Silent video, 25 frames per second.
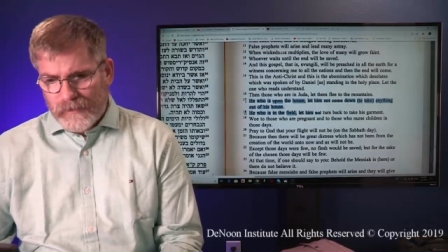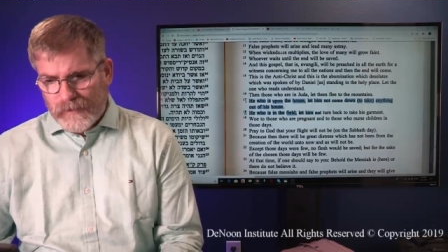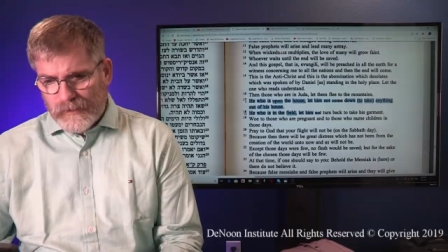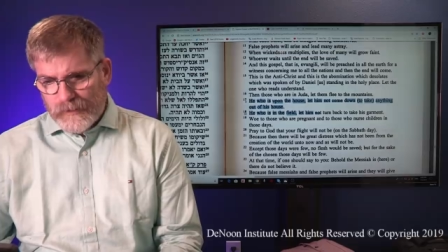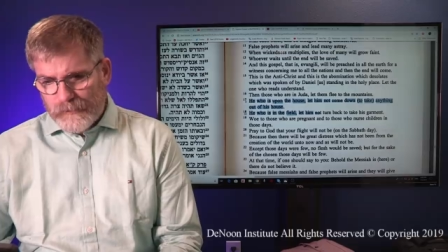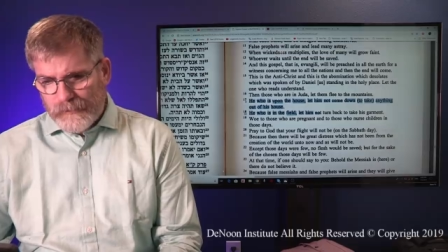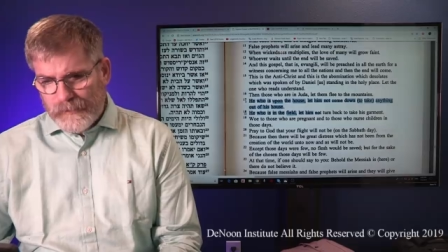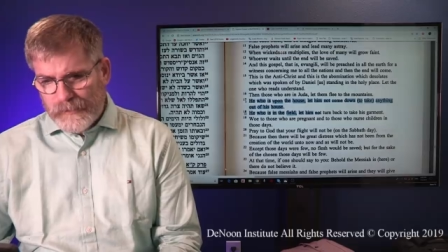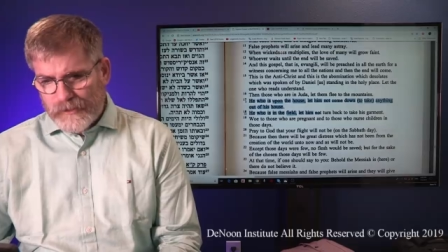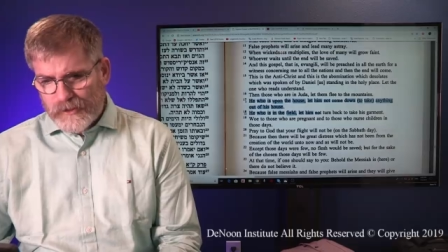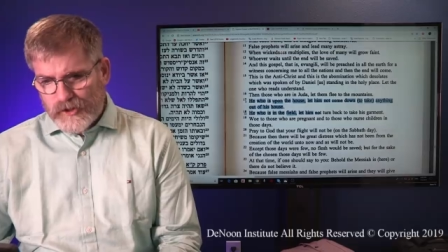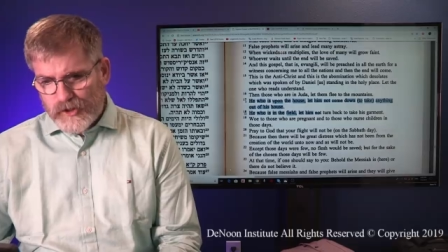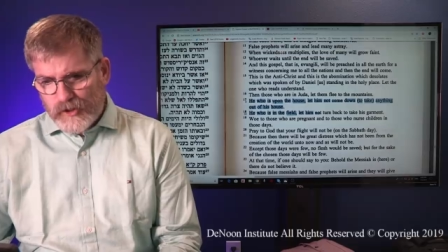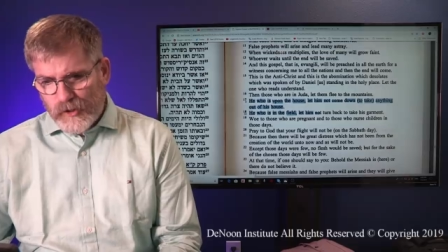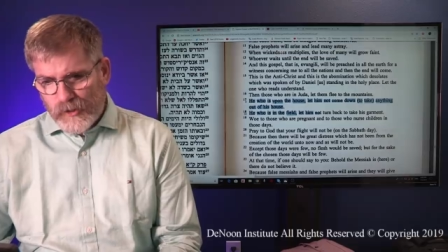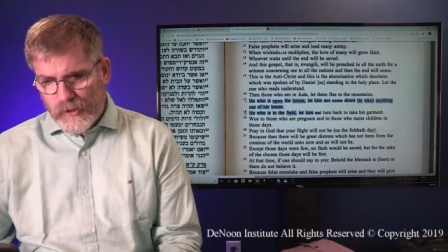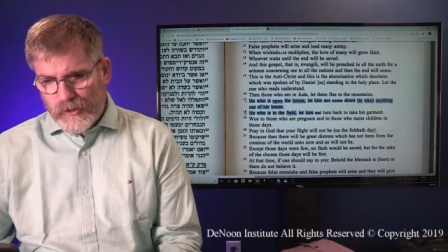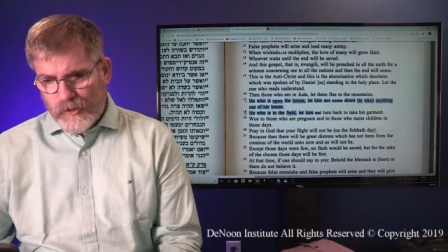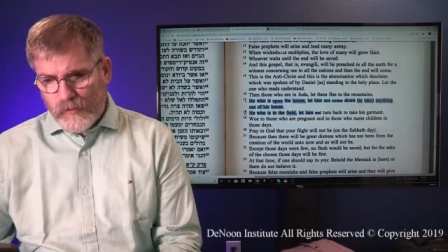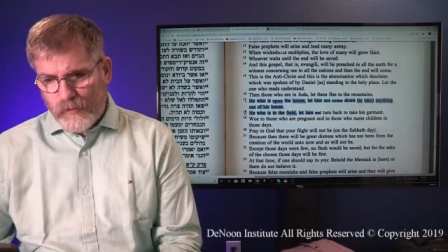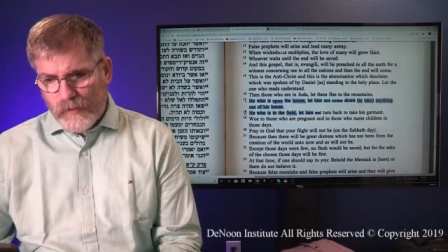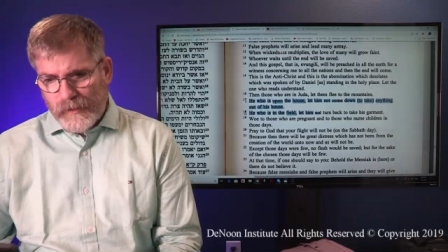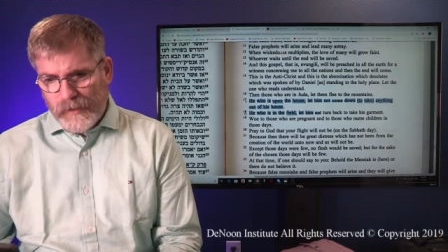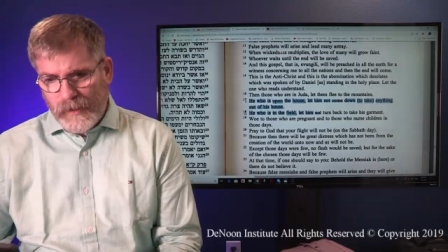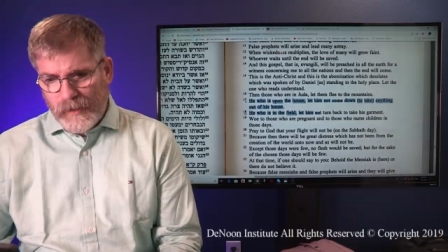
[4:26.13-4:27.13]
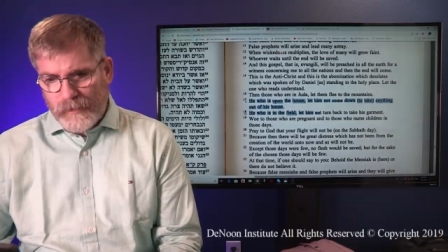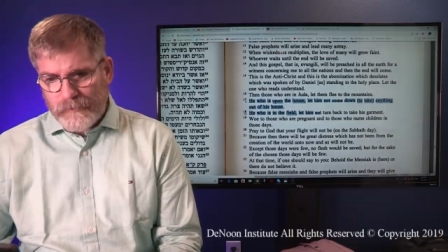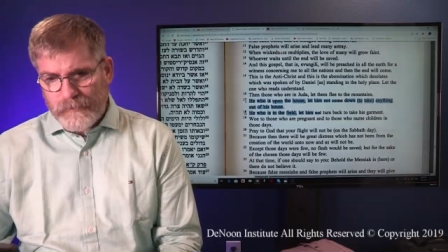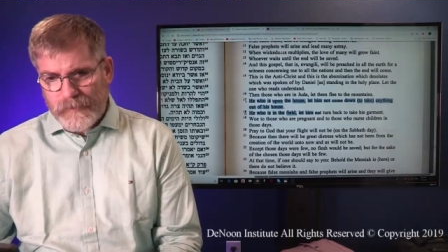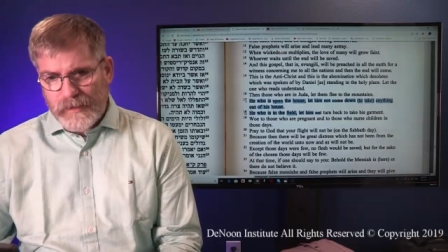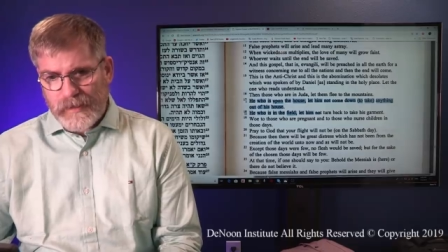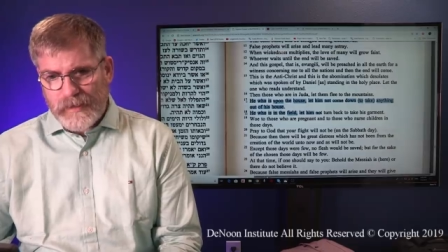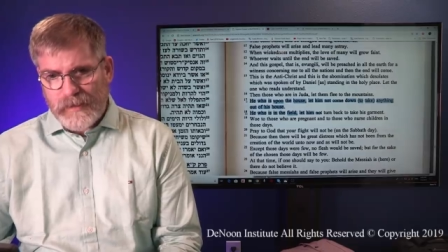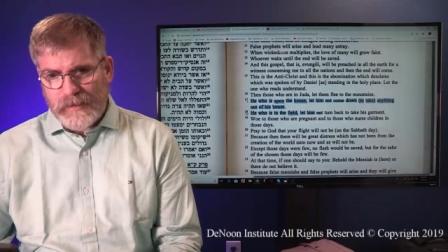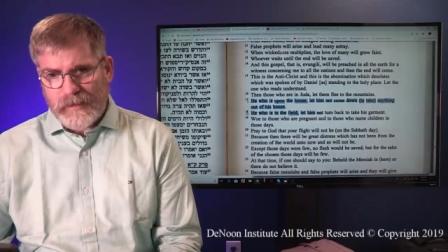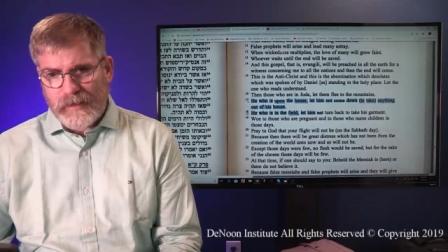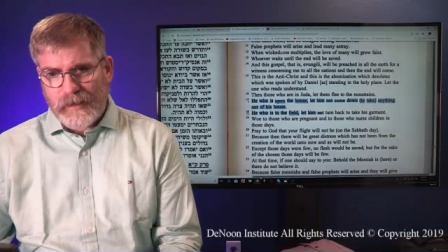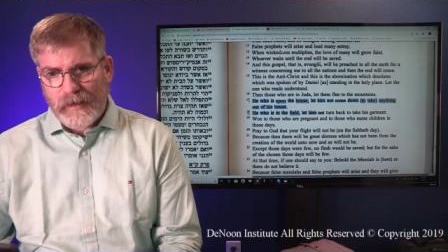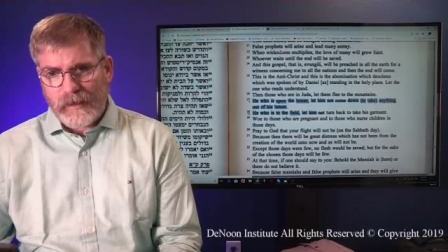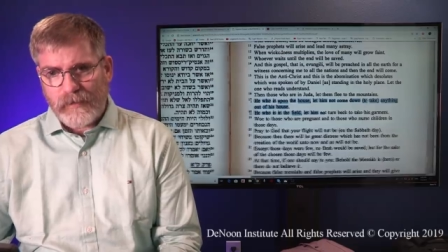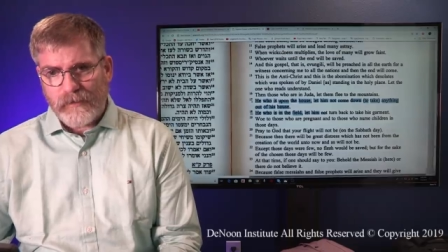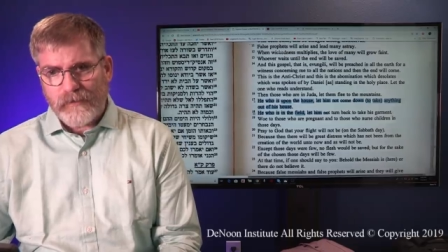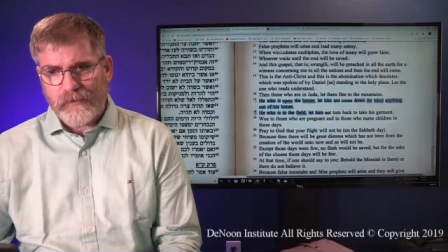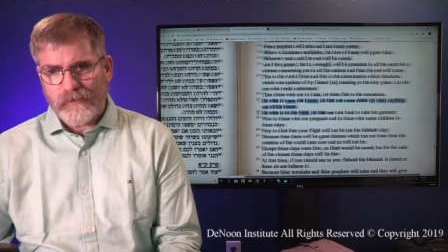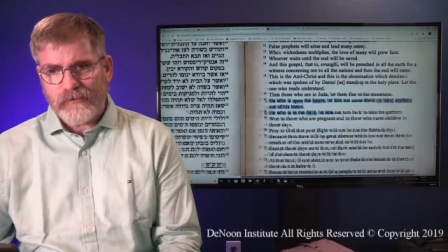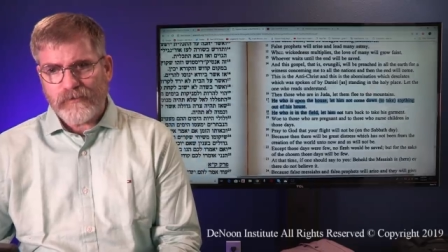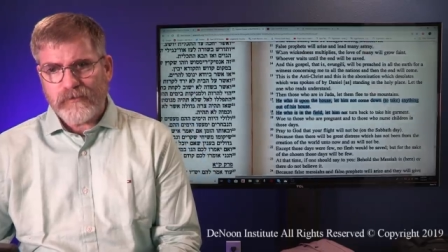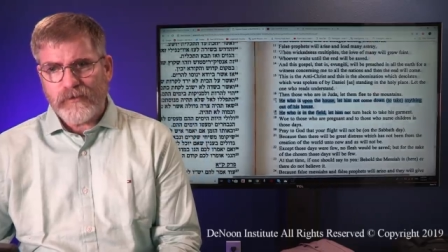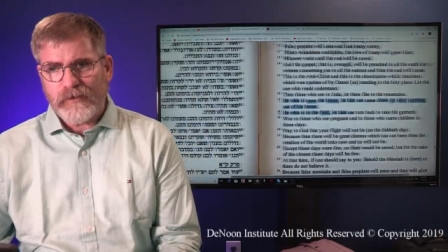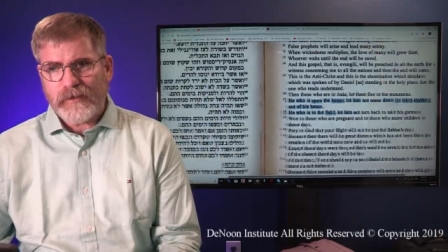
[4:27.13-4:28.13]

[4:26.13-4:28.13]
Let me show you what I mean here. Let's